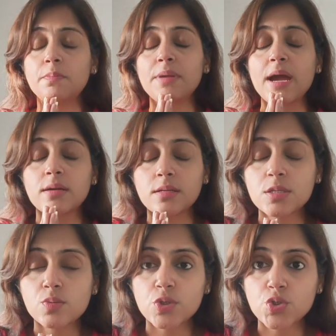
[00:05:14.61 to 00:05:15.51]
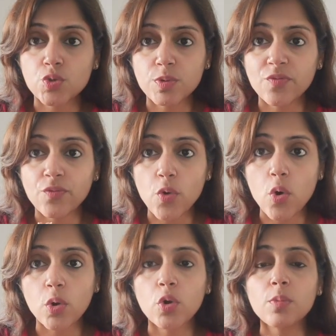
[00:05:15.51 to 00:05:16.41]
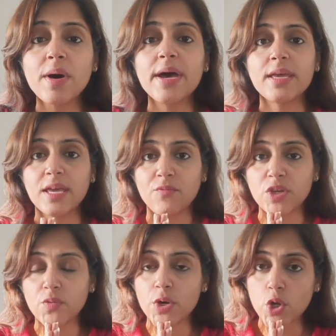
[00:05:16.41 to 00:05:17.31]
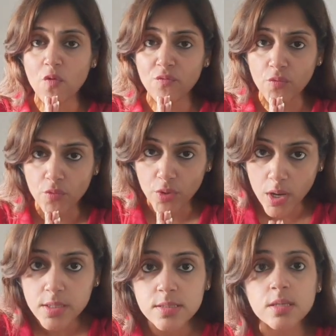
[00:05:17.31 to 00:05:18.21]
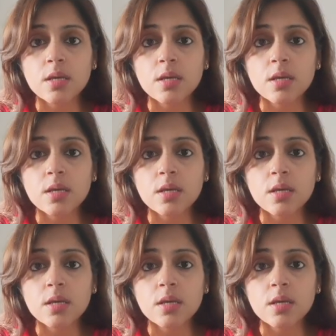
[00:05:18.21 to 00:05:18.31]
practice which should be followed by every one of us.